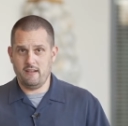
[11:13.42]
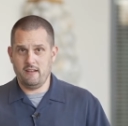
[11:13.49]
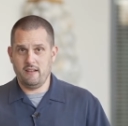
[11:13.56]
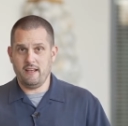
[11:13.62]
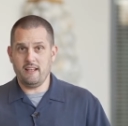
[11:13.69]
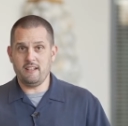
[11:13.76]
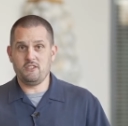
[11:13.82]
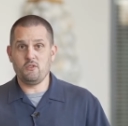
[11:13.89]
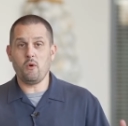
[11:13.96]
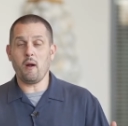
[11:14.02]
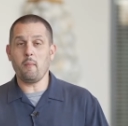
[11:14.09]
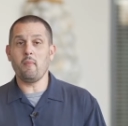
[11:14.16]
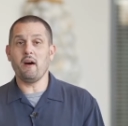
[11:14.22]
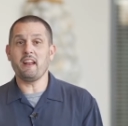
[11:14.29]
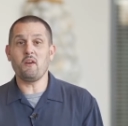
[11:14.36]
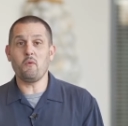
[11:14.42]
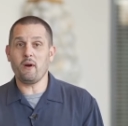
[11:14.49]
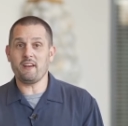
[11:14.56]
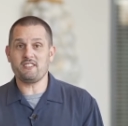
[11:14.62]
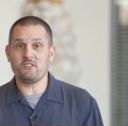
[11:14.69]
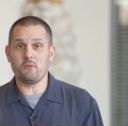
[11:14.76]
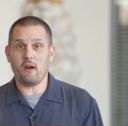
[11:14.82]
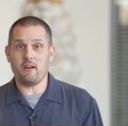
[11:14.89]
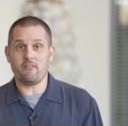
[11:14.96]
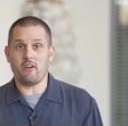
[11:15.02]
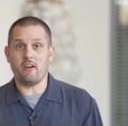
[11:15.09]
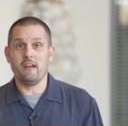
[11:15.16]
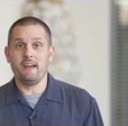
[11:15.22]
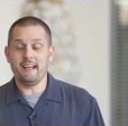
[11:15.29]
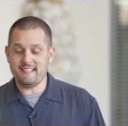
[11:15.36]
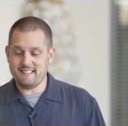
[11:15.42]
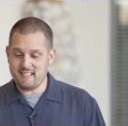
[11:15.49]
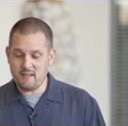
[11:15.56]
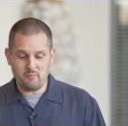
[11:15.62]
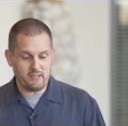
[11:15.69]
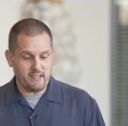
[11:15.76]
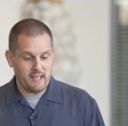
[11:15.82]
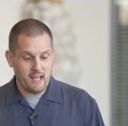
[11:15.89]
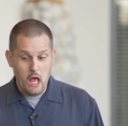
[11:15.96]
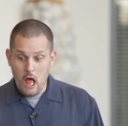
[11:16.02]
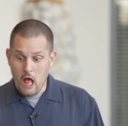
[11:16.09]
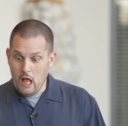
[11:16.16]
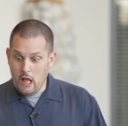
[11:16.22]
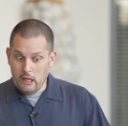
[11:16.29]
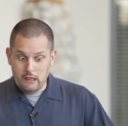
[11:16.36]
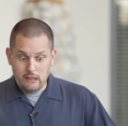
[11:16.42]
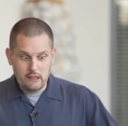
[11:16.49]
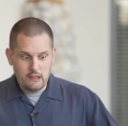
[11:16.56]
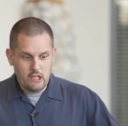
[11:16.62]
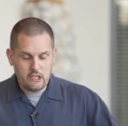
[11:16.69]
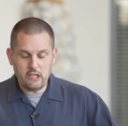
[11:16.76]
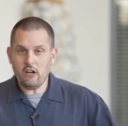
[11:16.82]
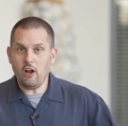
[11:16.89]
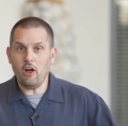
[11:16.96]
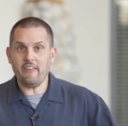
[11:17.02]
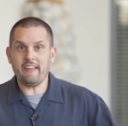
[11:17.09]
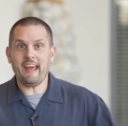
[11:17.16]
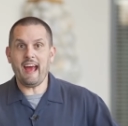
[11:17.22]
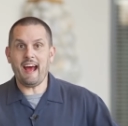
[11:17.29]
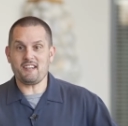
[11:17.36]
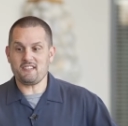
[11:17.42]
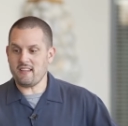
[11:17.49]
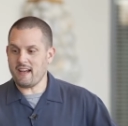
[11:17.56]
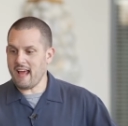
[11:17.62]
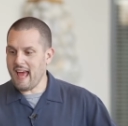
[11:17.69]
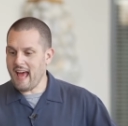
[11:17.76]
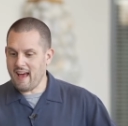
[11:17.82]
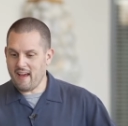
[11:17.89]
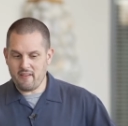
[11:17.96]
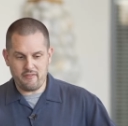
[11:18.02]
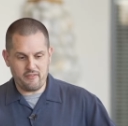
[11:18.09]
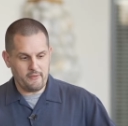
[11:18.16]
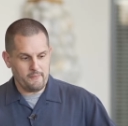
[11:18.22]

into our money whatsoever. It's simply, look at all the cash that I have.